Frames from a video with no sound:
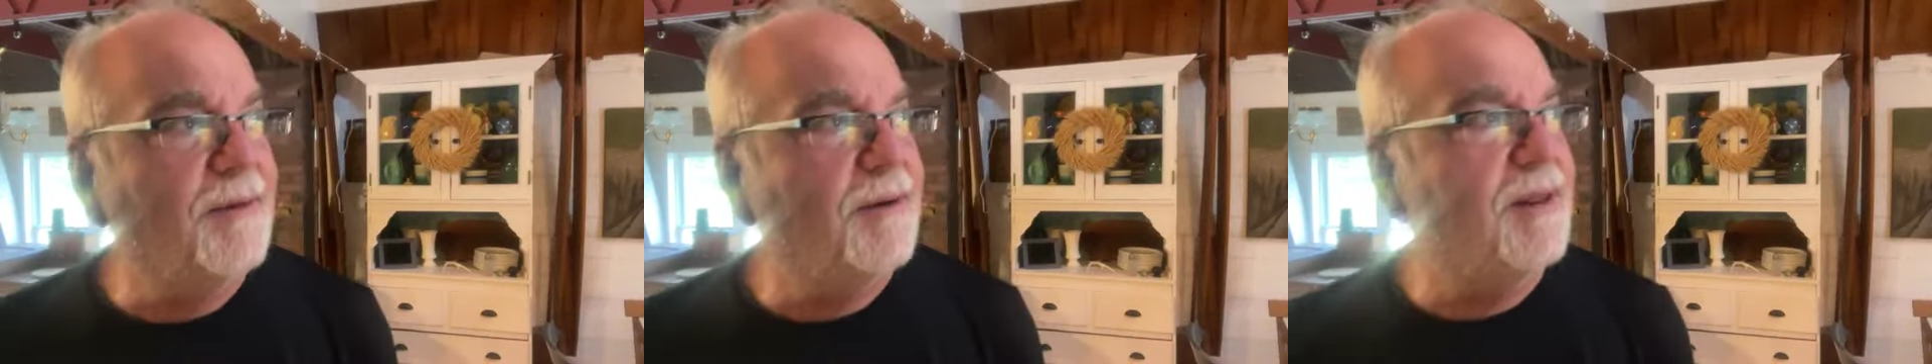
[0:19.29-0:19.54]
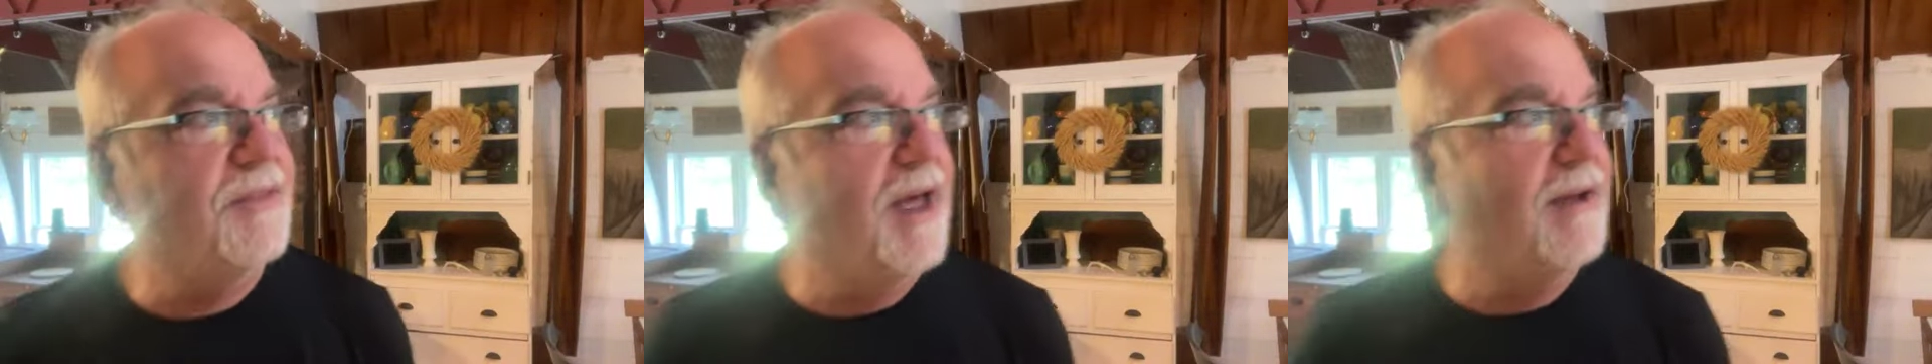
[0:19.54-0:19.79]
and
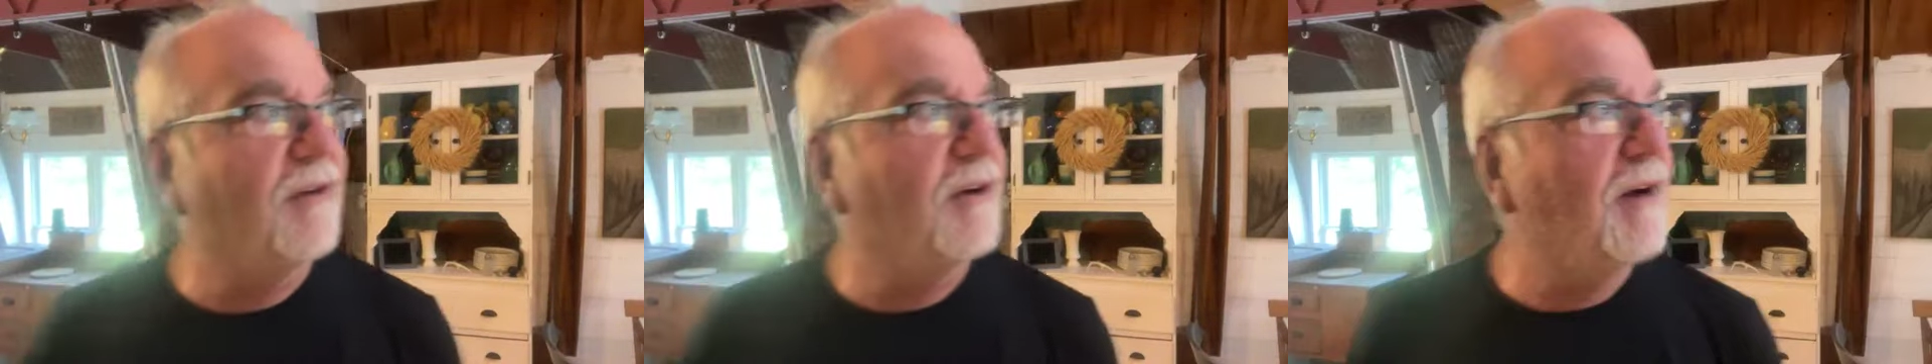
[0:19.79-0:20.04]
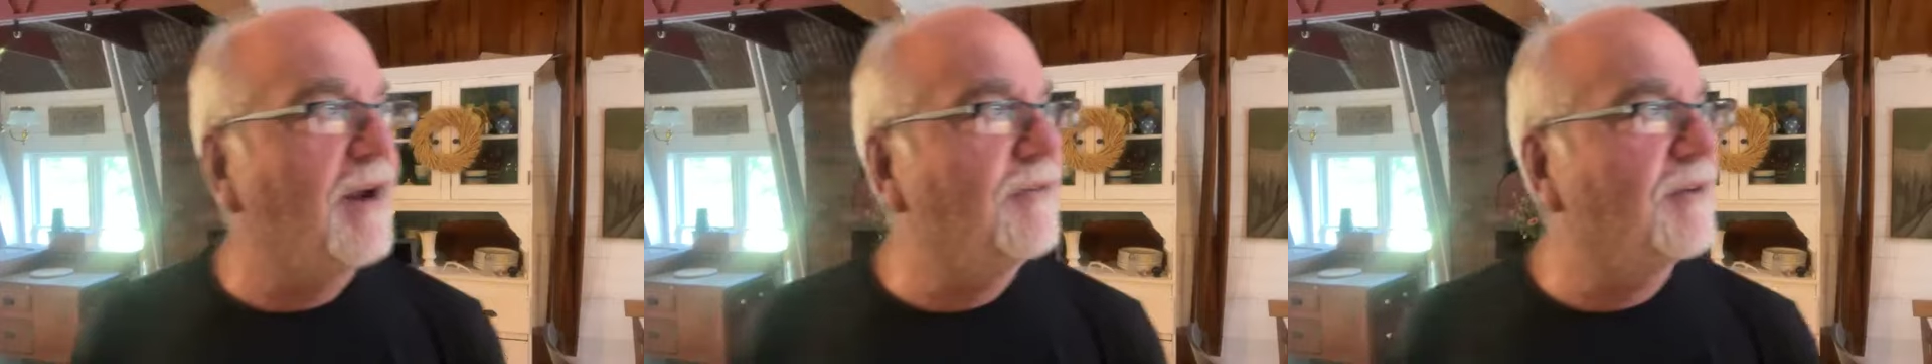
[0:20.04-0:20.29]
I'm going to be
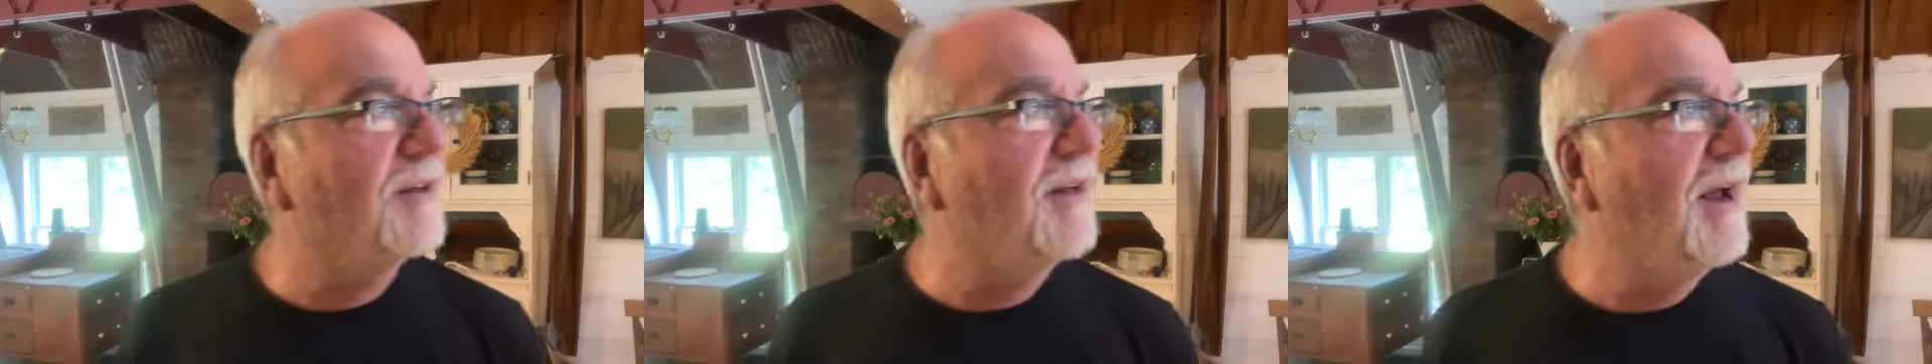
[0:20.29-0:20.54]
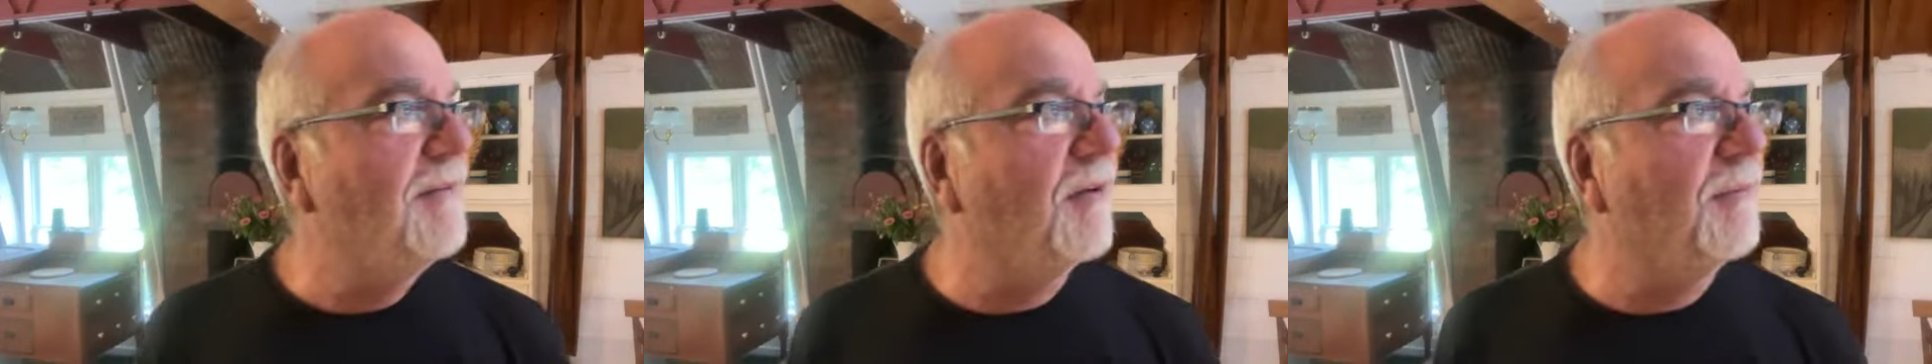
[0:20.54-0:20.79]
thankful and
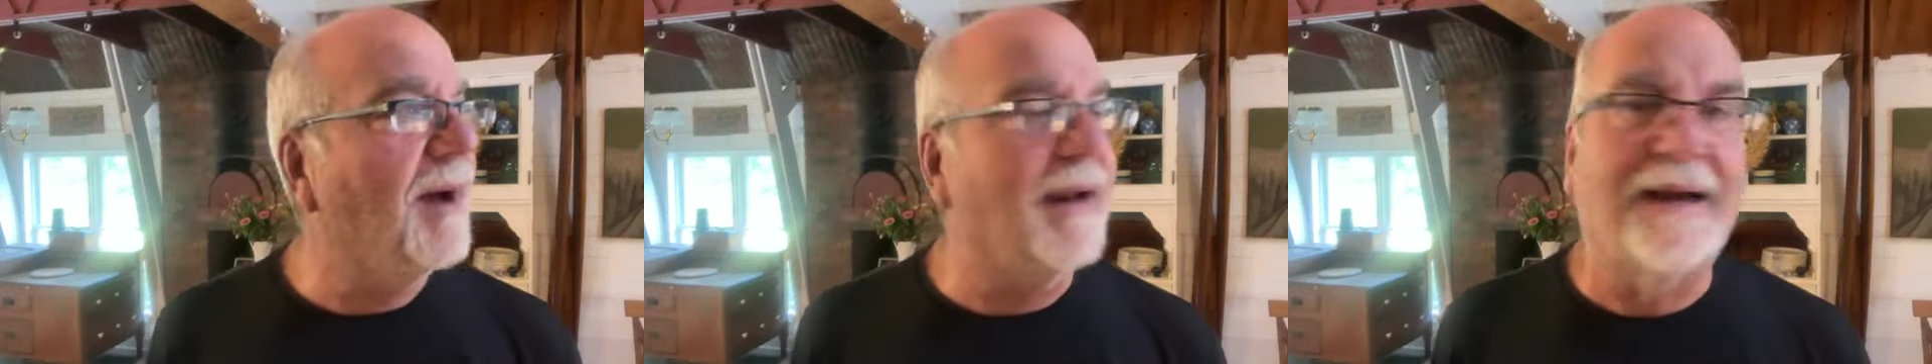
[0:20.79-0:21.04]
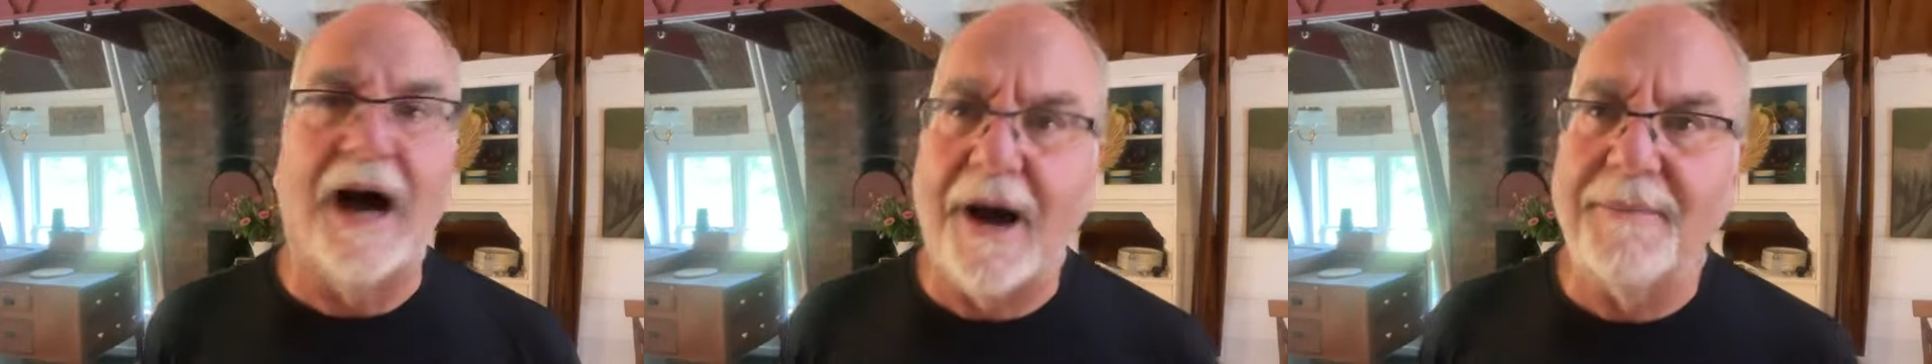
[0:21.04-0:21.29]
grateful today for
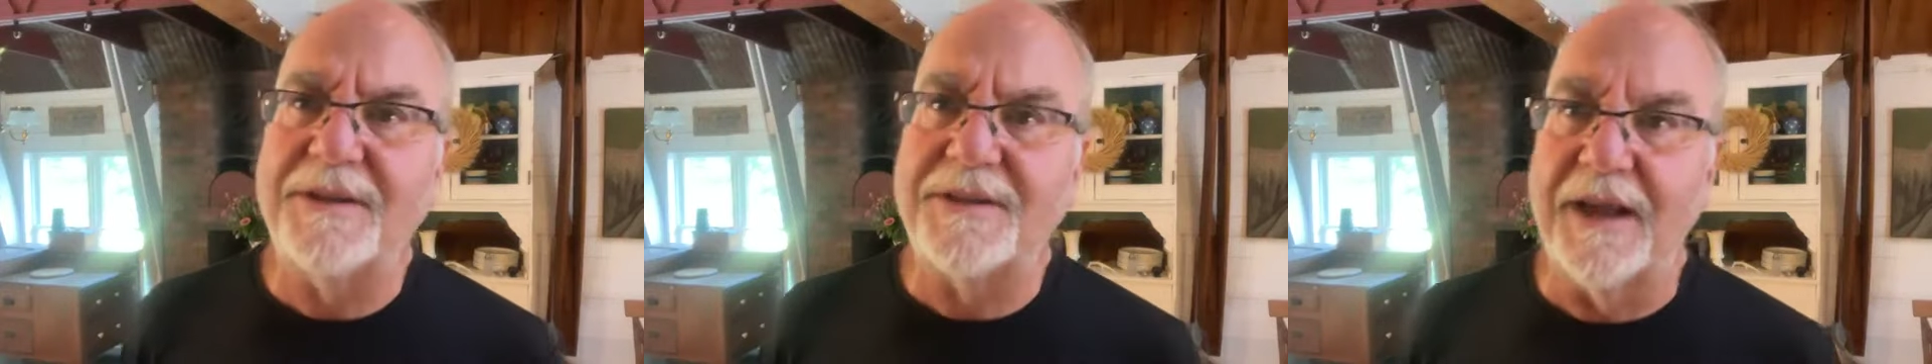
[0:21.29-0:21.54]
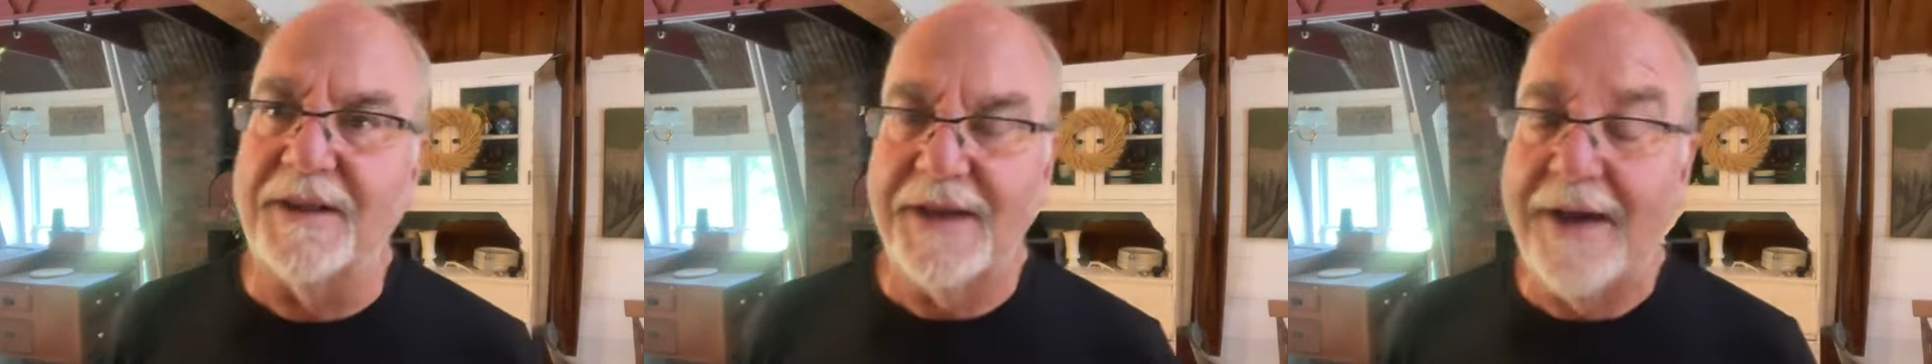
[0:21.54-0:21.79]
my
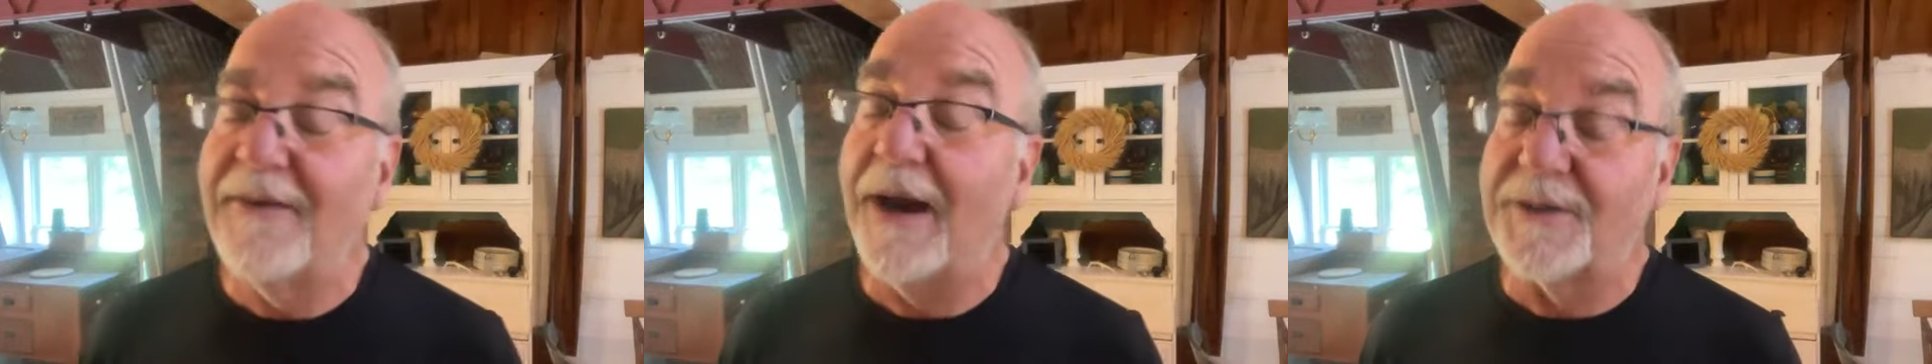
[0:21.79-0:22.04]
common sense.